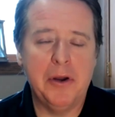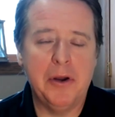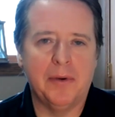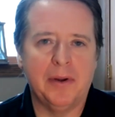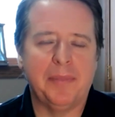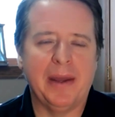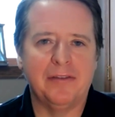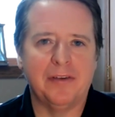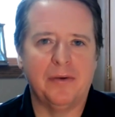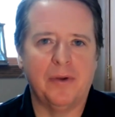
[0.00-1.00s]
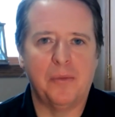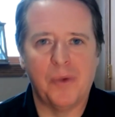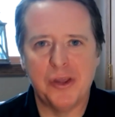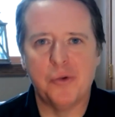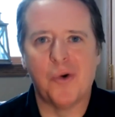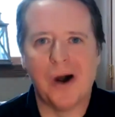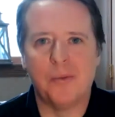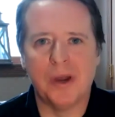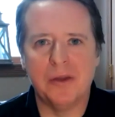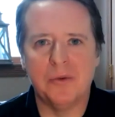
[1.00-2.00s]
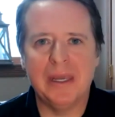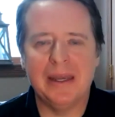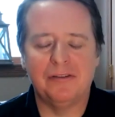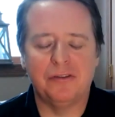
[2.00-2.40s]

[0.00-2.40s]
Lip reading: know. It depends on what you want and what you need.